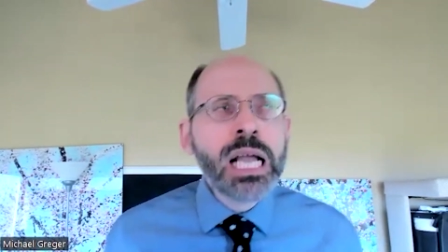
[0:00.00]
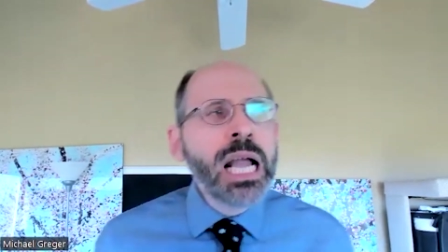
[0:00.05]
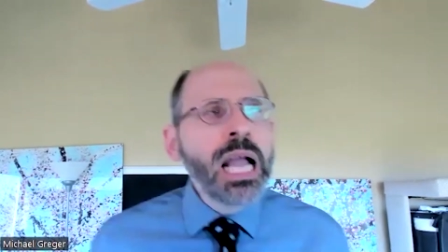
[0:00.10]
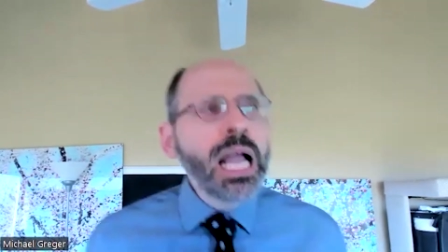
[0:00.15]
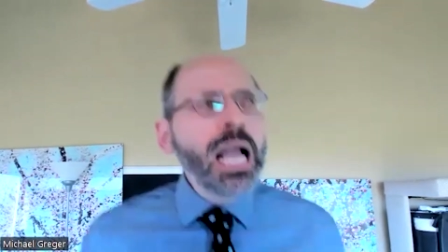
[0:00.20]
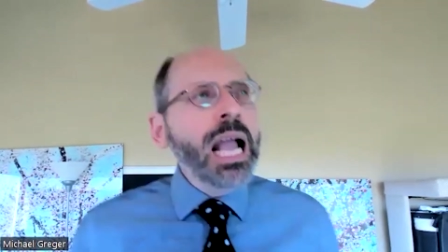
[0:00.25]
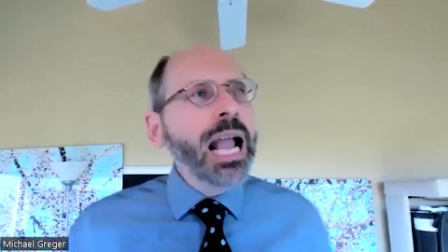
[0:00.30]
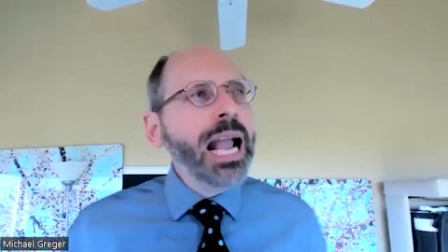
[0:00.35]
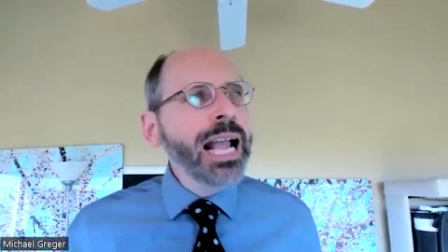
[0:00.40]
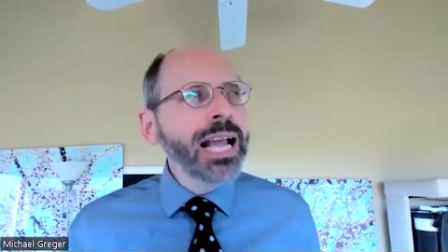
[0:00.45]

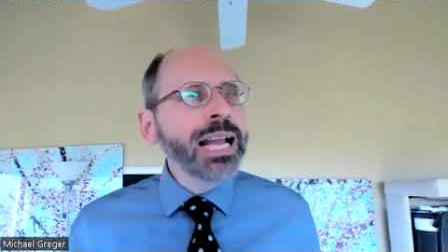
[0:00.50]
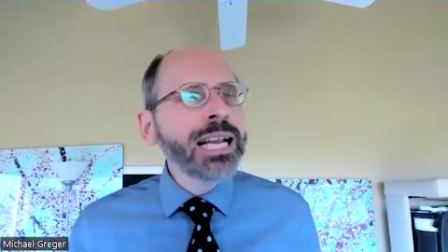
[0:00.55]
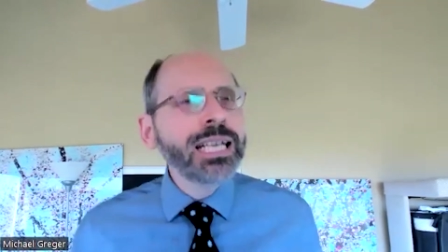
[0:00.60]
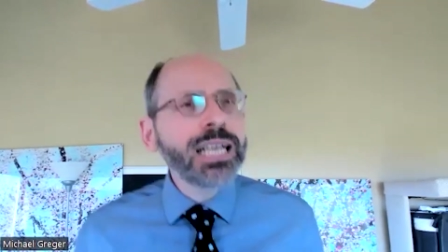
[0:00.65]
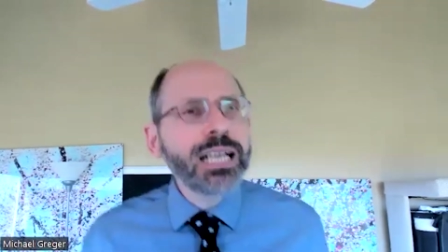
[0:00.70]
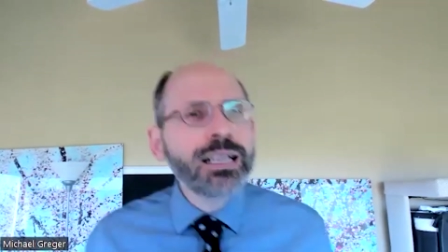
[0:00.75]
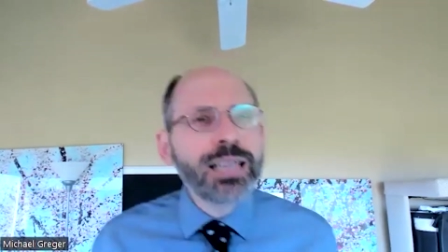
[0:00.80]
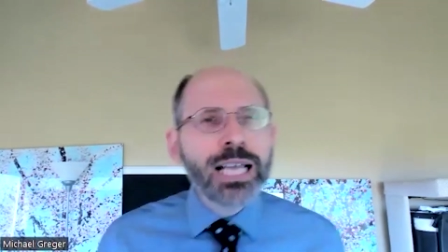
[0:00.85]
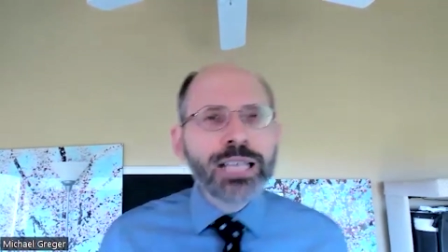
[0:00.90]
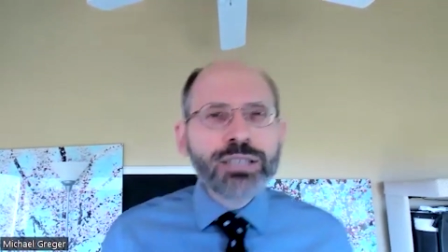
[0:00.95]
And
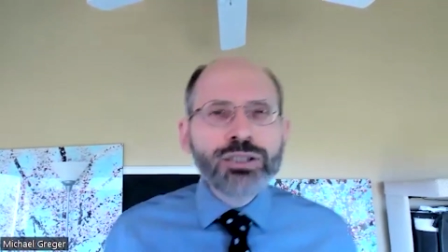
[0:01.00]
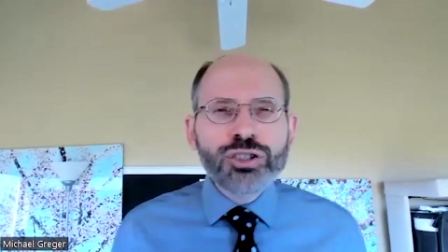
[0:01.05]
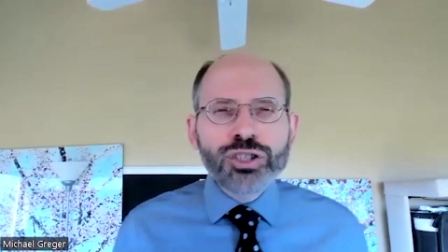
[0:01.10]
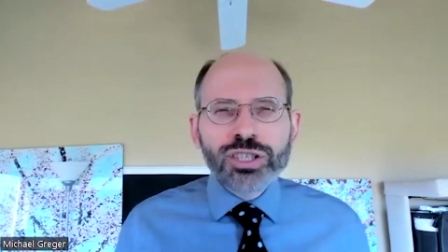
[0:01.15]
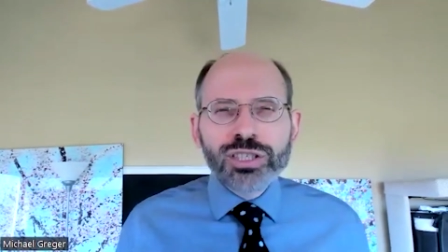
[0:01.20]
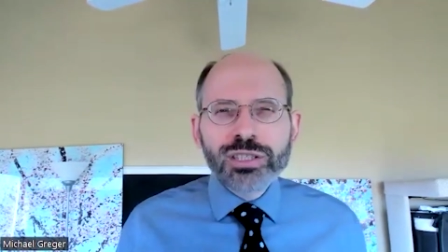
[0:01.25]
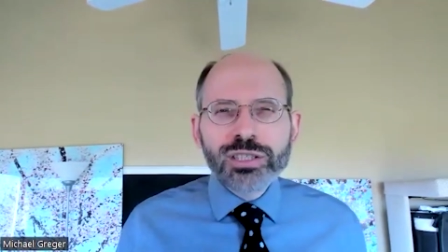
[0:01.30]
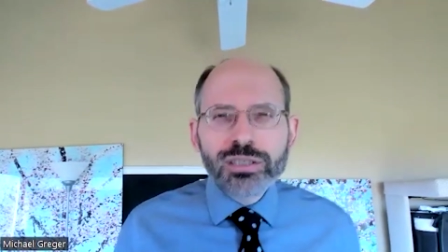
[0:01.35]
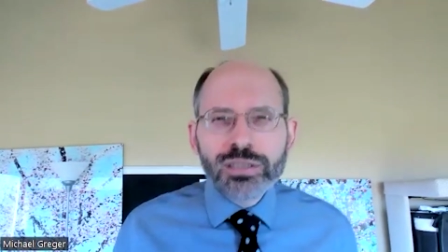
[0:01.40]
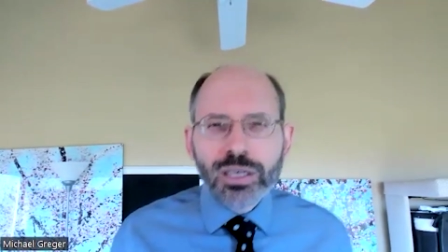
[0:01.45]
that's
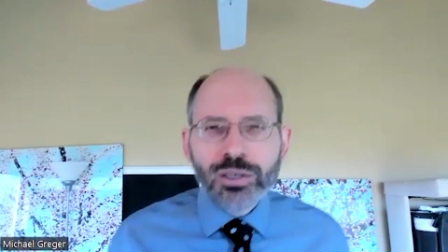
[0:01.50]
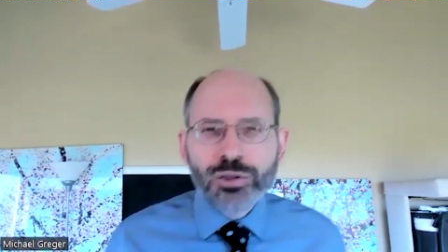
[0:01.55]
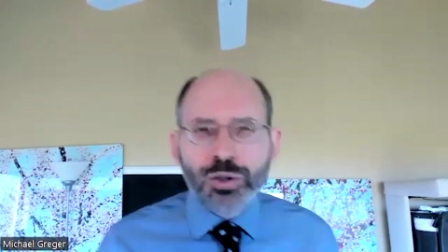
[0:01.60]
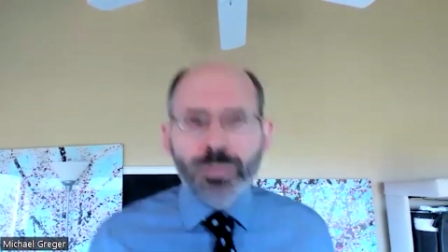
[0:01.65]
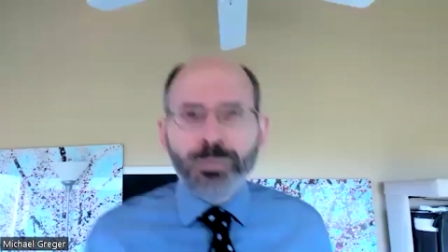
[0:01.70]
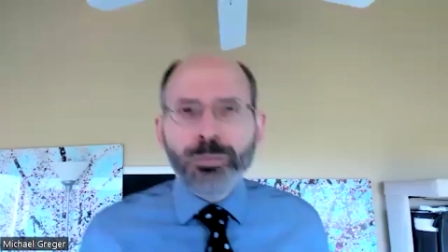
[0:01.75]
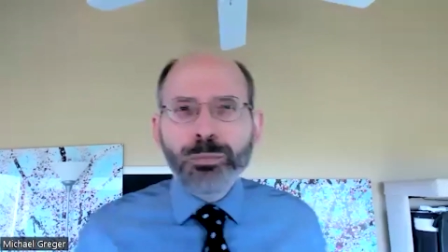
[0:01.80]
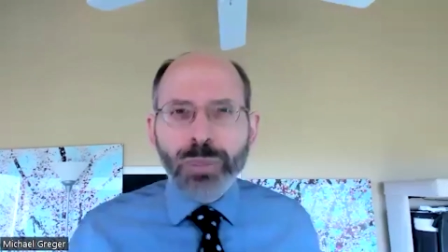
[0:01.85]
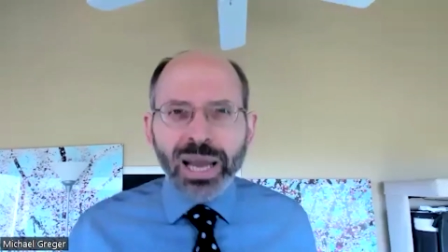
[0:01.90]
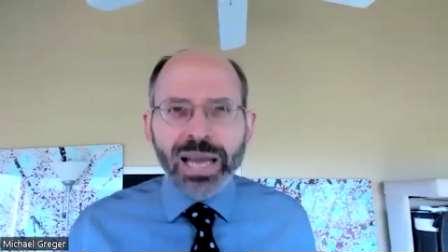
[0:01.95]
just such a
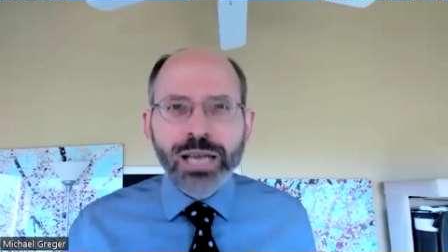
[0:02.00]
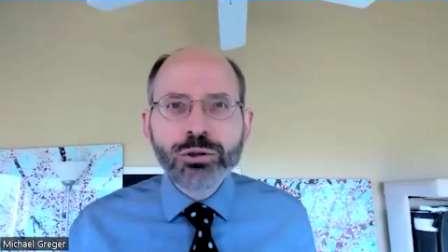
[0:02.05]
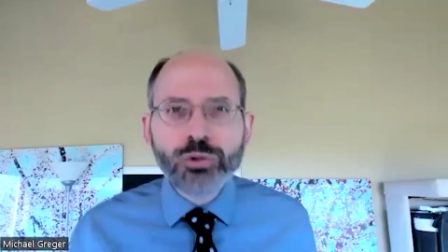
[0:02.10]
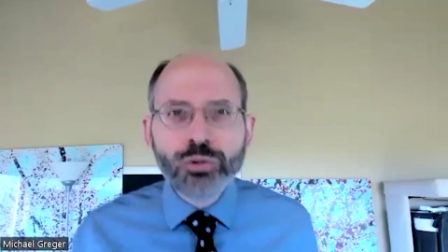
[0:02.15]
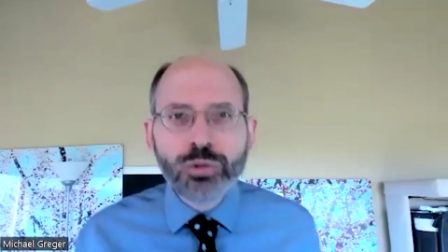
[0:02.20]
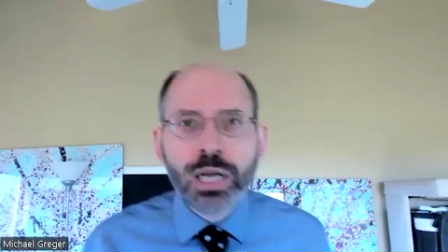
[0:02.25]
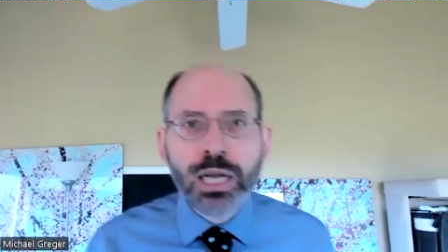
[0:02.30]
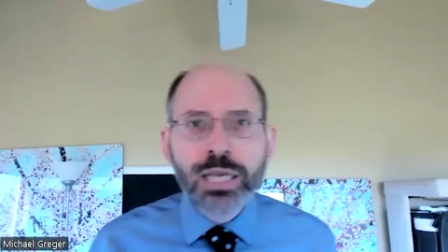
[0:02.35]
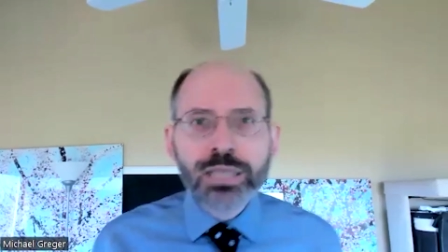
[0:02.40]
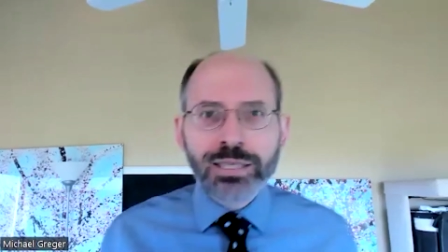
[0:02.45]

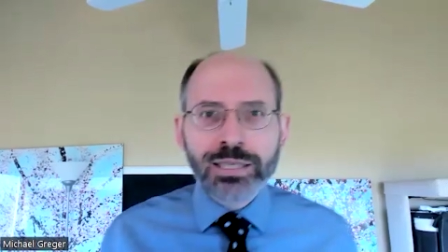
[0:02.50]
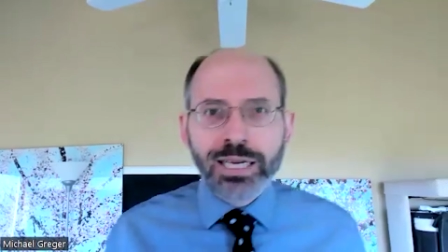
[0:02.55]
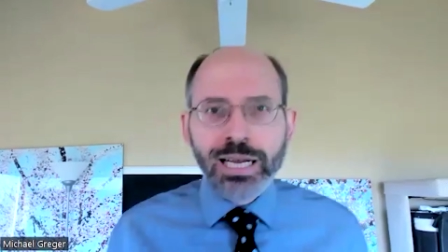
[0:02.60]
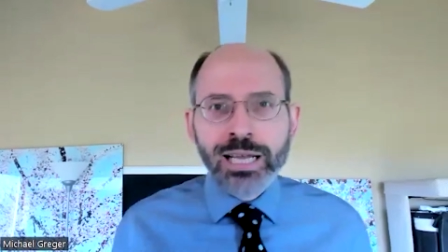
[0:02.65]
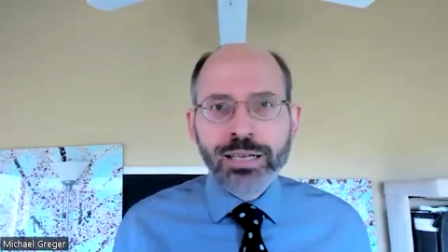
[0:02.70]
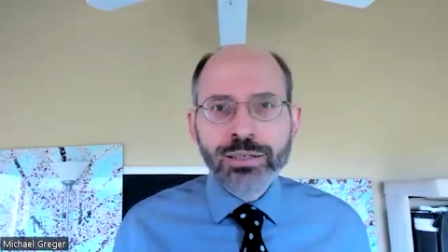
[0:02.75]
patronizing attitude.